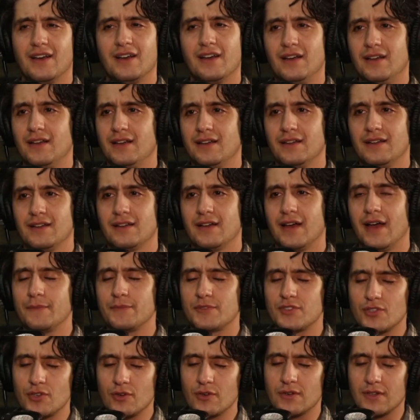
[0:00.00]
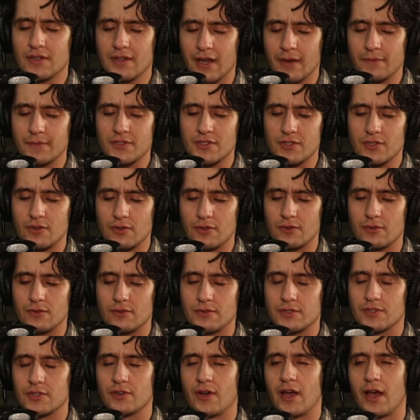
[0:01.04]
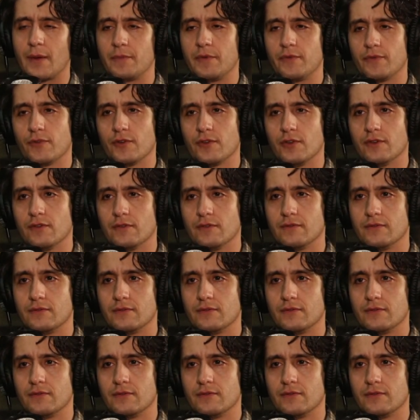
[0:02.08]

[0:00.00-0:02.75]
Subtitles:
I'm so happy for you.